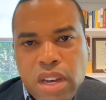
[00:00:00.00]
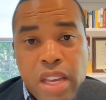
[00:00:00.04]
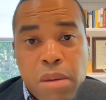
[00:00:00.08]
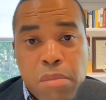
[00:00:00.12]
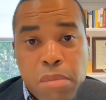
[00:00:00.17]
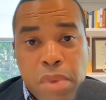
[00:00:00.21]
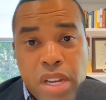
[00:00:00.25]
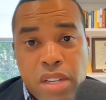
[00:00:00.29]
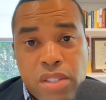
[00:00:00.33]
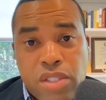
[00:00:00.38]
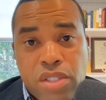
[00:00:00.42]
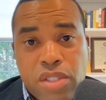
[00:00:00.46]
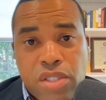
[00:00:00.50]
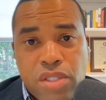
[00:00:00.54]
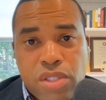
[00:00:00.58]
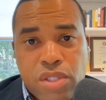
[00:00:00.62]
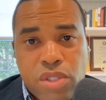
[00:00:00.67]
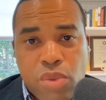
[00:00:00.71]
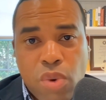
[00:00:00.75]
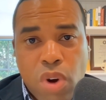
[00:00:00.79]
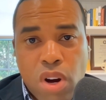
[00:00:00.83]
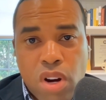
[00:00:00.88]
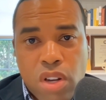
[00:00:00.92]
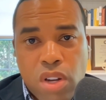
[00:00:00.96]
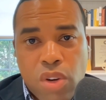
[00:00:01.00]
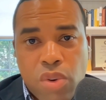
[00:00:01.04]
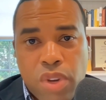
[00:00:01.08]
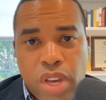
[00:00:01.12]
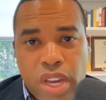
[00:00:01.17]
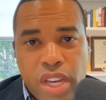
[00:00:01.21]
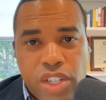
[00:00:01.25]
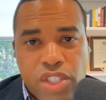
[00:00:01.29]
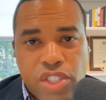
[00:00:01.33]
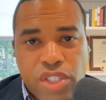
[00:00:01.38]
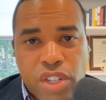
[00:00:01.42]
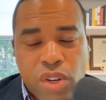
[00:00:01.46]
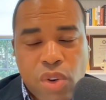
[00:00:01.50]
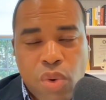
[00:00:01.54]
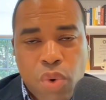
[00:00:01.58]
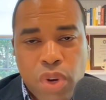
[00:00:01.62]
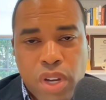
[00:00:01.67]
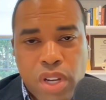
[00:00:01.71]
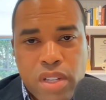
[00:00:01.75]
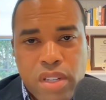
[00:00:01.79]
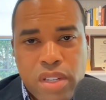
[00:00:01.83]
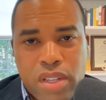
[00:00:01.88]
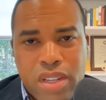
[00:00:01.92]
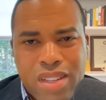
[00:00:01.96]
EMS to our location
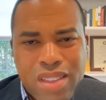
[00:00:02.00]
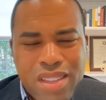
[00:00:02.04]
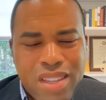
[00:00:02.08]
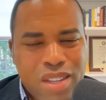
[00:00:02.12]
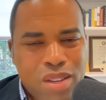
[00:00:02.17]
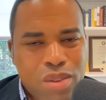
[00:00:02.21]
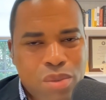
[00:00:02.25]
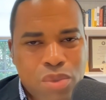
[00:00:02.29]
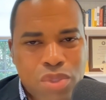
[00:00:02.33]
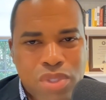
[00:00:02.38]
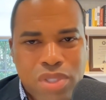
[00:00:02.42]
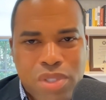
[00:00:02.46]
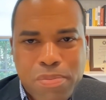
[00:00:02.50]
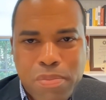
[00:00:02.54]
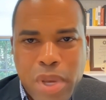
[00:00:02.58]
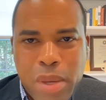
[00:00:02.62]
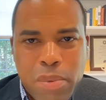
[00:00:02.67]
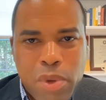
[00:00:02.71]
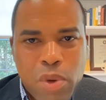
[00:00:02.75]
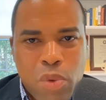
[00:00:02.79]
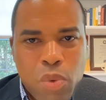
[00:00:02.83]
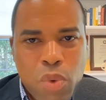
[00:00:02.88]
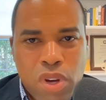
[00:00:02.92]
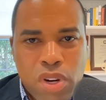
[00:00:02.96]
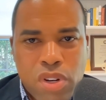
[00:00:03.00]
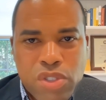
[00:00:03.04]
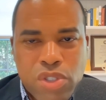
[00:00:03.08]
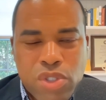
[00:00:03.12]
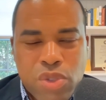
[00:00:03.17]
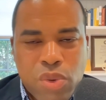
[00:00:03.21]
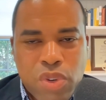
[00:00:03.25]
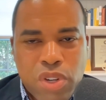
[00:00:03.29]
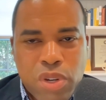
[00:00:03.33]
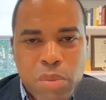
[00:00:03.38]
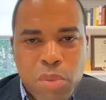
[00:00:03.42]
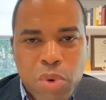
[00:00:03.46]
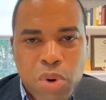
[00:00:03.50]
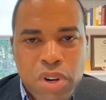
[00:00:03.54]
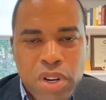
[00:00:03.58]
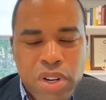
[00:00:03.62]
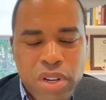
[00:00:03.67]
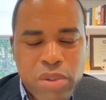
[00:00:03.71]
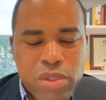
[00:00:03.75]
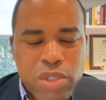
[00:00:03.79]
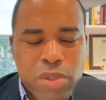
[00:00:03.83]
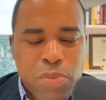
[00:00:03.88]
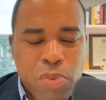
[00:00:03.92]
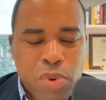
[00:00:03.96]
quickly. I think it was maybe 1 or 2 in the
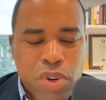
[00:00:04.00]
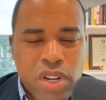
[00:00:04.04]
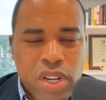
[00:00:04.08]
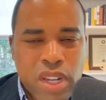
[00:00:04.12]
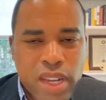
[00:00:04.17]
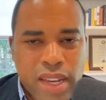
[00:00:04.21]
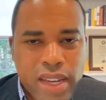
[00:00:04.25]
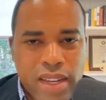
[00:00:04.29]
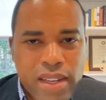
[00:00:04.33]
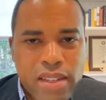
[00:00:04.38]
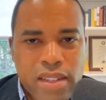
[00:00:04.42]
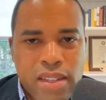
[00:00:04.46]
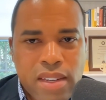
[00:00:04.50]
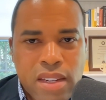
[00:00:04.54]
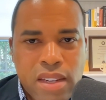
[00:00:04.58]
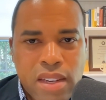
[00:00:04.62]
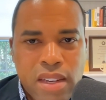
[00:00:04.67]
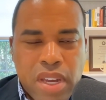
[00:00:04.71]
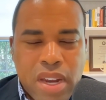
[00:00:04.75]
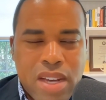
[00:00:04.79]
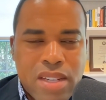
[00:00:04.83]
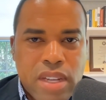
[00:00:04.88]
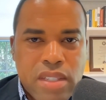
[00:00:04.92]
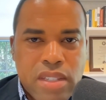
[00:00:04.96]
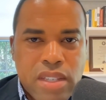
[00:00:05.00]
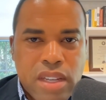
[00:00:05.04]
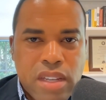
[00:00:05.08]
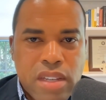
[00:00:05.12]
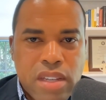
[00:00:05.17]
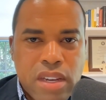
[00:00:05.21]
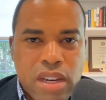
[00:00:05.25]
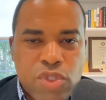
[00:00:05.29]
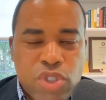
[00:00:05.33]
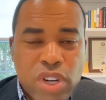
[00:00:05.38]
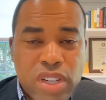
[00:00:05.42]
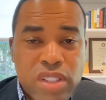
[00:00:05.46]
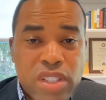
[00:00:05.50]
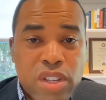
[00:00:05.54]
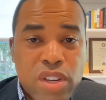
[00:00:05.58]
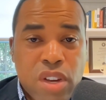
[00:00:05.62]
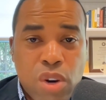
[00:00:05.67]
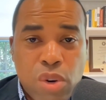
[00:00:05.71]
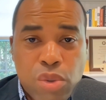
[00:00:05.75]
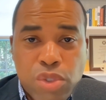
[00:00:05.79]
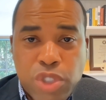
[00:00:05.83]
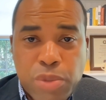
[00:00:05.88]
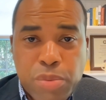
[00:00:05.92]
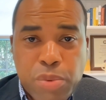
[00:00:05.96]
morning. It was pretty late. And as they tried to
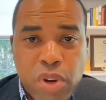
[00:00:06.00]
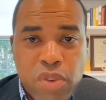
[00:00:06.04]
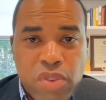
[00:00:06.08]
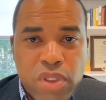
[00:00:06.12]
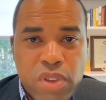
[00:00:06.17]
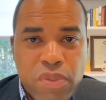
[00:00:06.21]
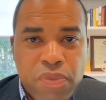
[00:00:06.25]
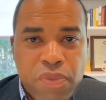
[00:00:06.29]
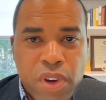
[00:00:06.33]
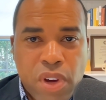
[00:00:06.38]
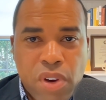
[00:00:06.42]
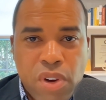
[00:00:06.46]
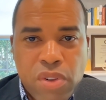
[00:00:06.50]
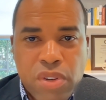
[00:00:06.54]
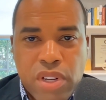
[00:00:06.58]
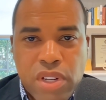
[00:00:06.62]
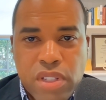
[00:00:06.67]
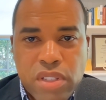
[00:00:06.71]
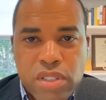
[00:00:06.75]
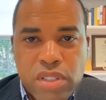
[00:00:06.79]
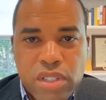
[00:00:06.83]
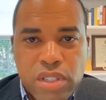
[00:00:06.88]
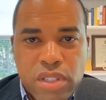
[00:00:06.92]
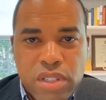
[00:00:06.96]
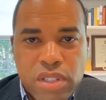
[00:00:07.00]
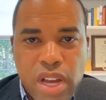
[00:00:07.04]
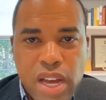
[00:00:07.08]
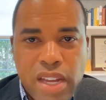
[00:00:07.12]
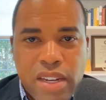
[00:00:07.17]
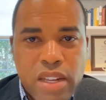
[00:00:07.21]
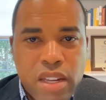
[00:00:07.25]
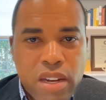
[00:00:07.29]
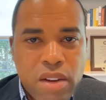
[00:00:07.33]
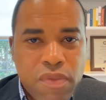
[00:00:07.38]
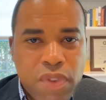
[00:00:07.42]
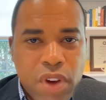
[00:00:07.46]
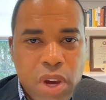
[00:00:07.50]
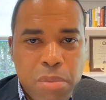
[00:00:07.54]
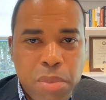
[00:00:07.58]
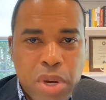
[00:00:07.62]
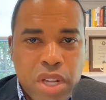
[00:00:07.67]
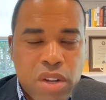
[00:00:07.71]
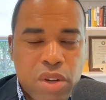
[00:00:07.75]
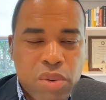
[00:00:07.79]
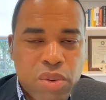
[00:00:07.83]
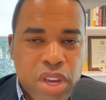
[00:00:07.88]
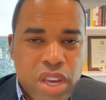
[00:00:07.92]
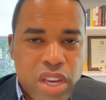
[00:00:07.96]
coach me over the phone to identify
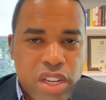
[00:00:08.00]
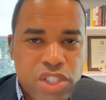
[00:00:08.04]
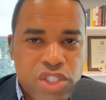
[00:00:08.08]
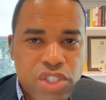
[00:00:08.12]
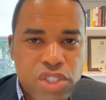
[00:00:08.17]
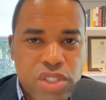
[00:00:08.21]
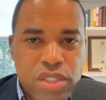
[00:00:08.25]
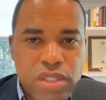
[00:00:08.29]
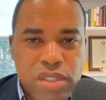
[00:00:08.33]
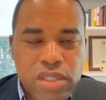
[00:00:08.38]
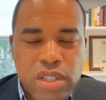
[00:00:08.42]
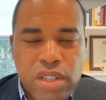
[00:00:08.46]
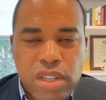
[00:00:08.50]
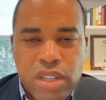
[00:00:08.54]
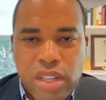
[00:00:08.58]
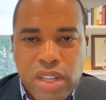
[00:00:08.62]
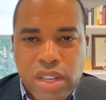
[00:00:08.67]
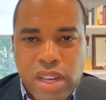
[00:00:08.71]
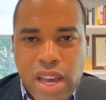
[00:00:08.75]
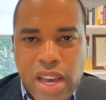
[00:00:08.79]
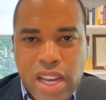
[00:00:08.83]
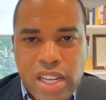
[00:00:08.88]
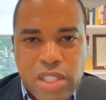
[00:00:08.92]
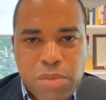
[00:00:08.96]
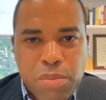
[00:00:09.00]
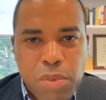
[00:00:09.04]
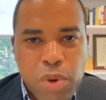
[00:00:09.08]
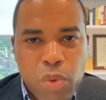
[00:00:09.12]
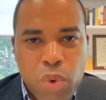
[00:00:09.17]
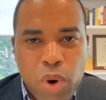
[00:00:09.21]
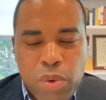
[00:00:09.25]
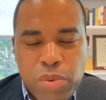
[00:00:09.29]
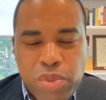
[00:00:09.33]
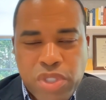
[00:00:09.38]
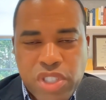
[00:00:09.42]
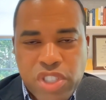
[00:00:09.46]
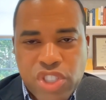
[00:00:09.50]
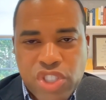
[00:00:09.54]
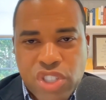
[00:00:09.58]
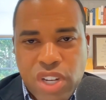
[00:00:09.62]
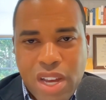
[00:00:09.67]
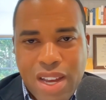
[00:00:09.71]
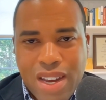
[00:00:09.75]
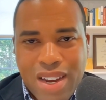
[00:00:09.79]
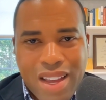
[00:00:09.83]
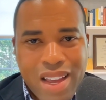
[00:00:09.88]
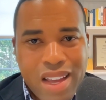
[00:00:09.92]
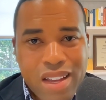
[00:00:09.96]
my location, they asked me, where was he
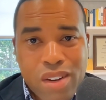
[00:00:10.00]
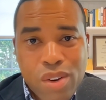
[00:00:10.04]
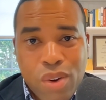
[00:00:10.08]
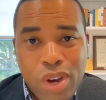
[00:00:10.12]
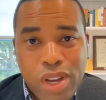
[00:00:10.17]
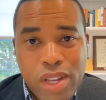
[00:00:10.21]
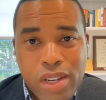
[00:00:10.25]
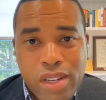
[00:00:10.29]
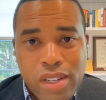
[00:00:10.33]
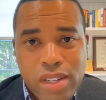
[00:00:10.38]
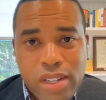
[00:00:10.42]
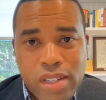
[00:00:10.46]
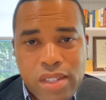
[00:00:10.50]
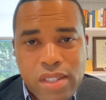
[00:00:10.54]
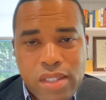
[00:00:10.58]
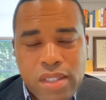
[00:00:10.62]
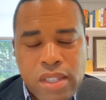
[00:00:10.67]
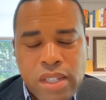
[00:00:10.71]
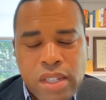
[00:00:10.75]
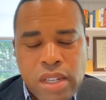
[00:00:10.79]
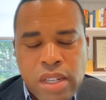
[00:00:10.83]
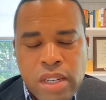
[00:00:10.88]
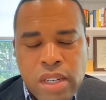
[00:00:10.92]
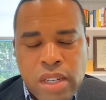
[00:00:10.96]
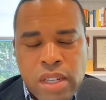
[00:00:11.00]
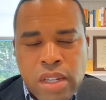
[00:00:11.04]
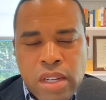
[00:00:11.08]
shot? I had no idea.